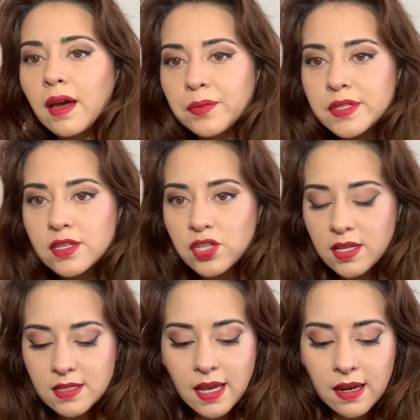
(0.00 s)
would
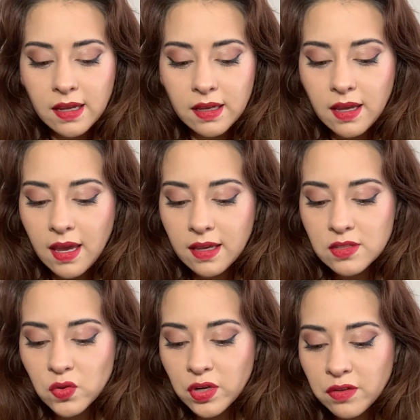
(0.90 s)
suggest getting a
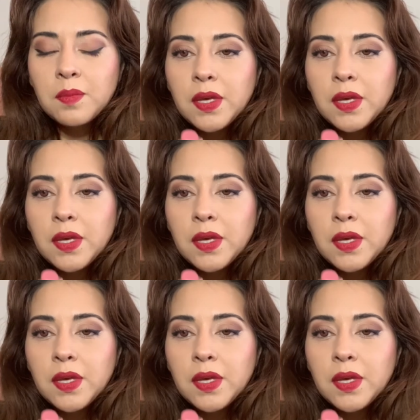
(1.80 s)
sort of